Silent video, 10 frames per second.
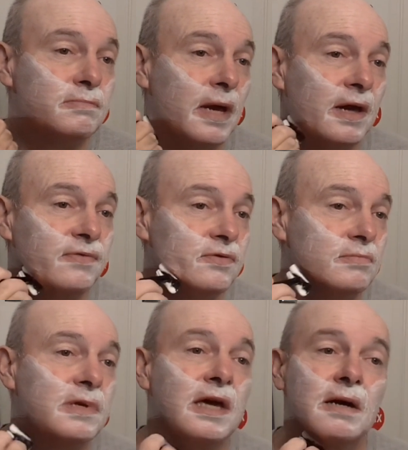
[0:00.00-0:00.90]

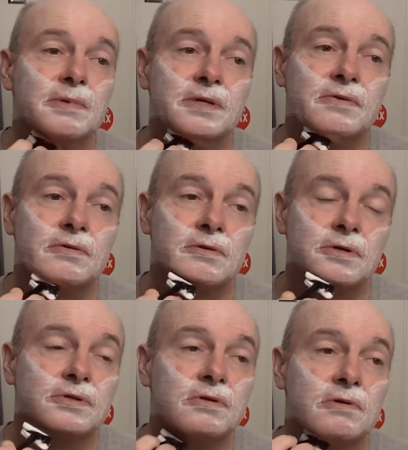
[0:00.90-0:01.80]
bathroom cabinet
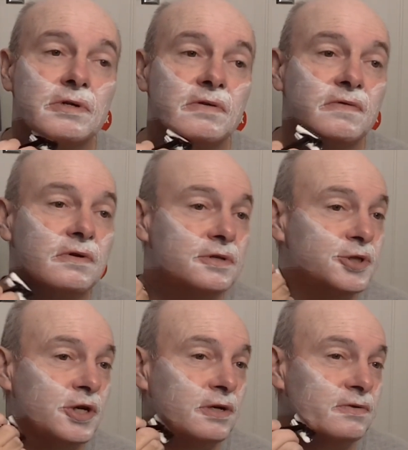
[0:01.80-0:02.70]
drawers or whatever, or
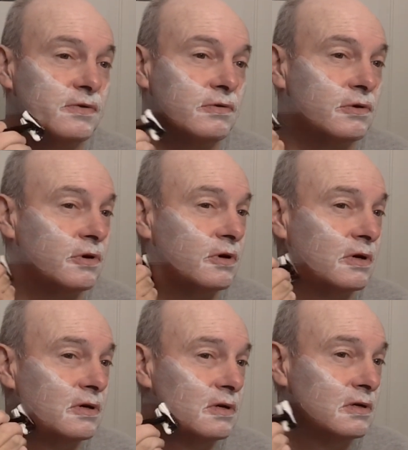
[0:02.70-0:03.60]
junk drawer,
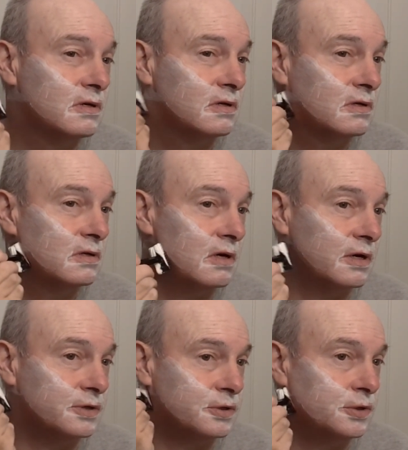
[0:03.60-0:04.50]

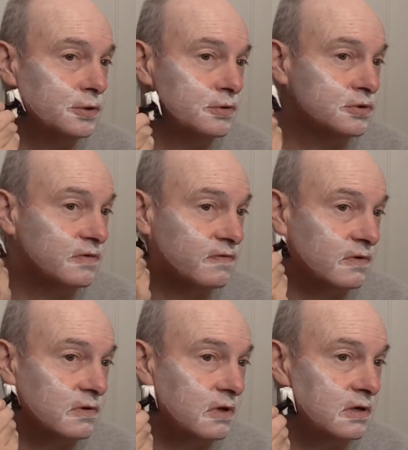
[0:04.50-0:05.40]
unused
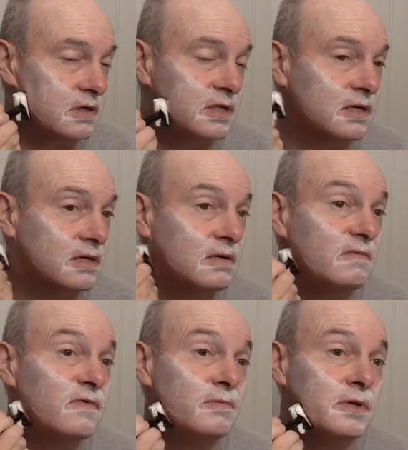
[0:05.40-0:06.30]
for a long
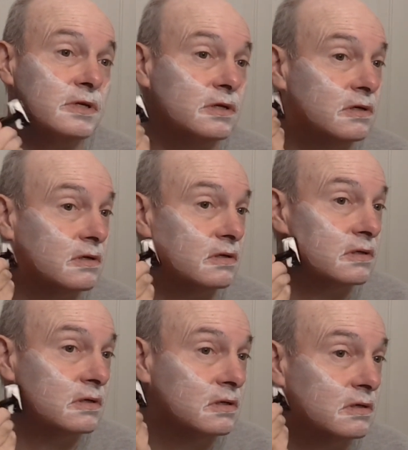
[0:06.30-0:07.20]
time, for many
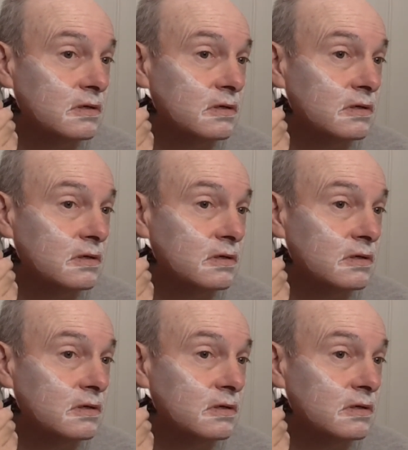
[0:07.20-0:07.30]
years.